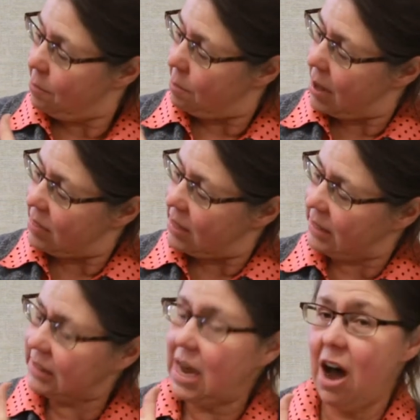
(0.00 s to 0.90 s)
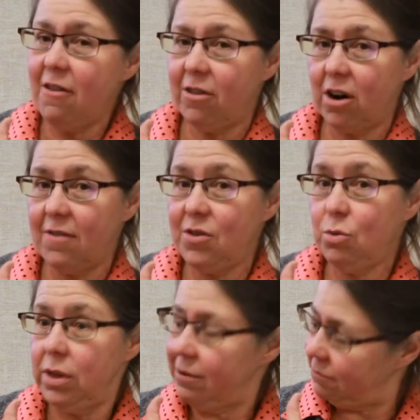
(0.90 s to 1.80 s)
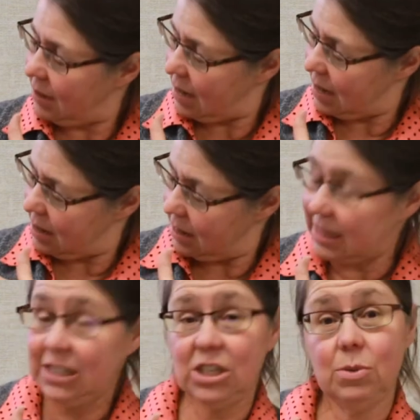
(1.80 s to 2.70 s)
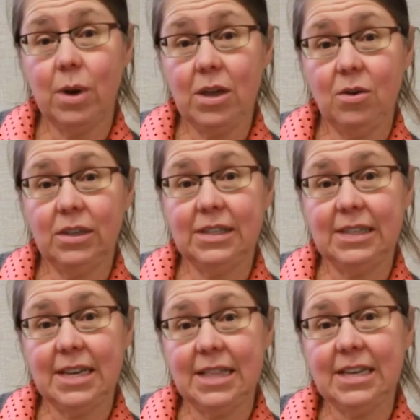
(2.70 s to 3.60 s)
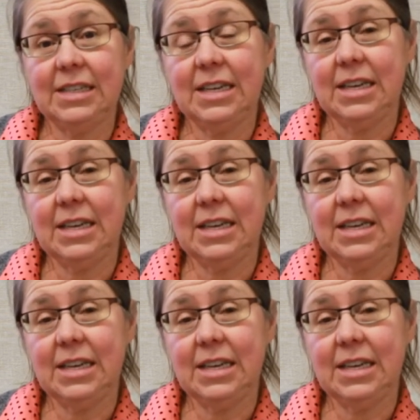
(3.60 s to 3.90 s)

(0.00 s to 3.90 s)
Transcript: But this cover, if you lifted it, this is what you could see, these,